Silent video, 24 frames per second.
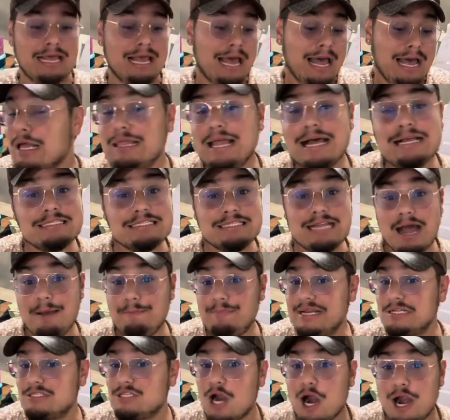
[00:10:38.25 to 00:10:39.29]
Let's not be
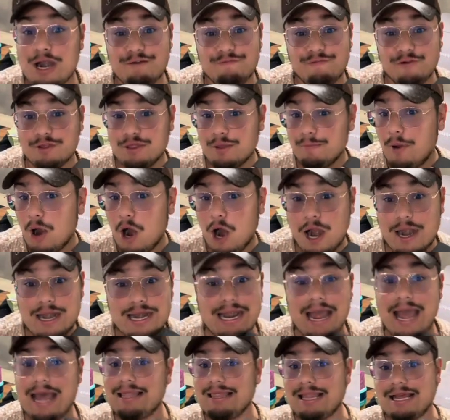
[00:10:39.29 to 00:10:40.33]
tardy for the party
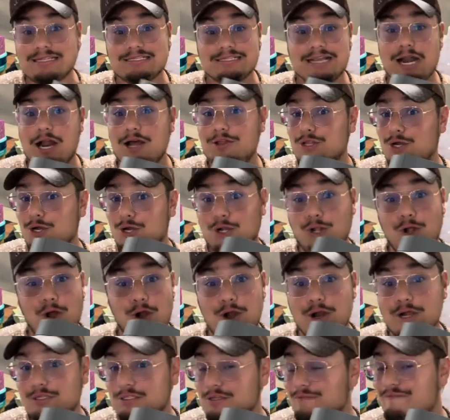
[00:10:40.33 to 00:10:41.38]
and let's get on the
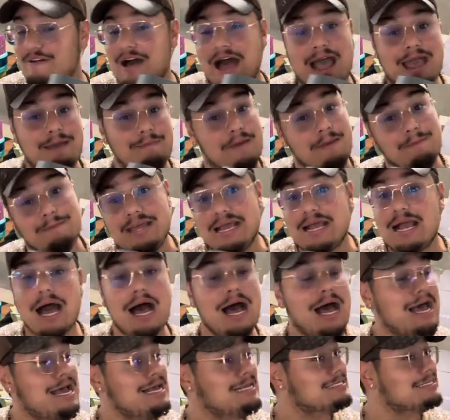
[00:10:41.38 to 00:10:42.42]
Clorox vibe
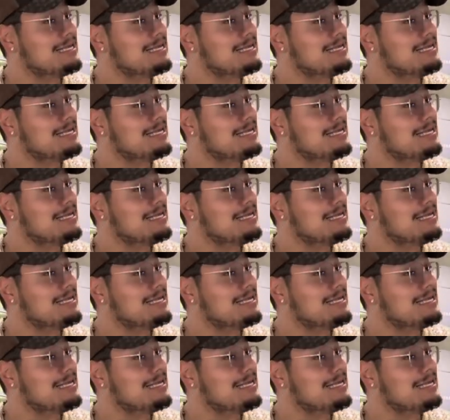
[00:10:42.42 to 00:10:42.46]
because,